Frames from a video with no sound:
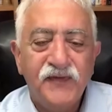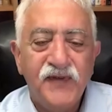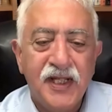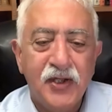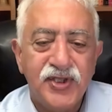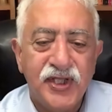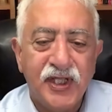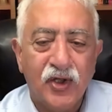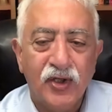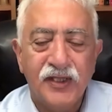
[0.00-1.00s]
Shifting gears
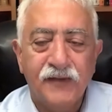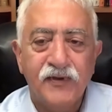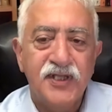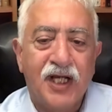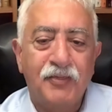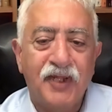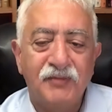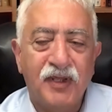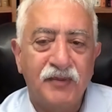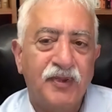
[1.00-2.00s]
here, different topic,
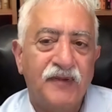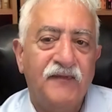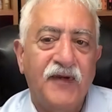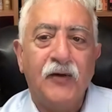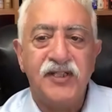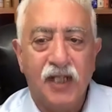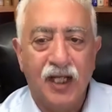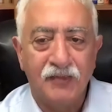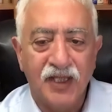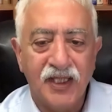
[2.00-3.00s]
but very
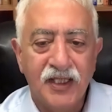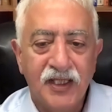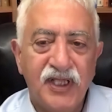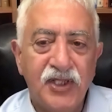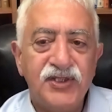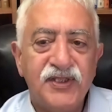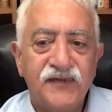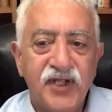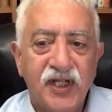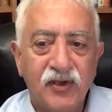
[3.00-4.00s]
timely. The use
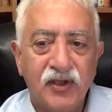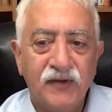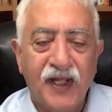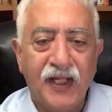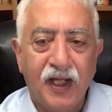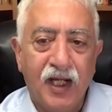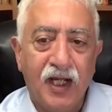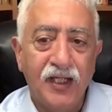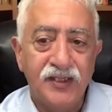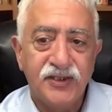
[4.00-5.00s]
of generative
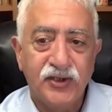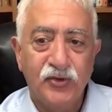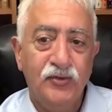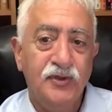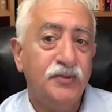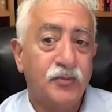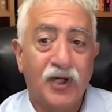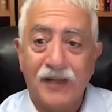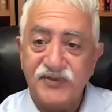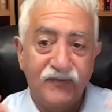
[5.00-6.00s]
AI to
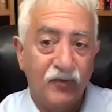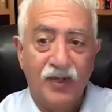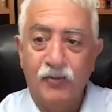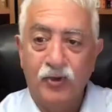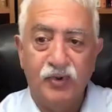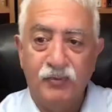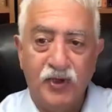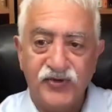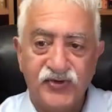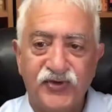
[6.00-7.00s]
perhaps even write book
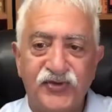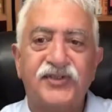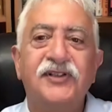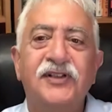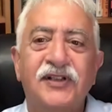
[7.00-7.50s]
proposals.